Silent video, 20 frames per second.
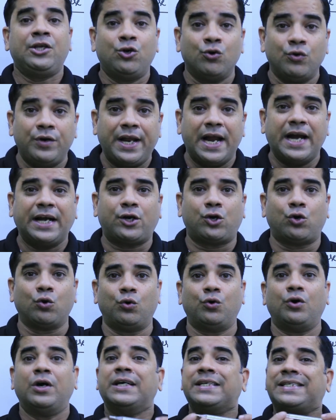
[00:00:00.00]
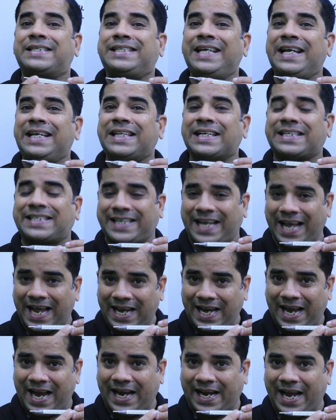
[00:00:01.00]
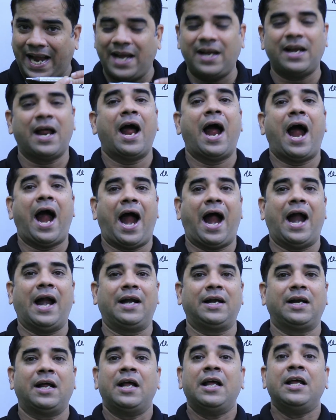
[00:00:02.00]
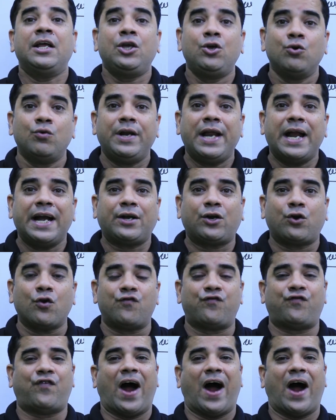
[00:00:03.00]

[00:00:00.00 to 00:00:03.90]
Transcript: you need to see the scale again and you need to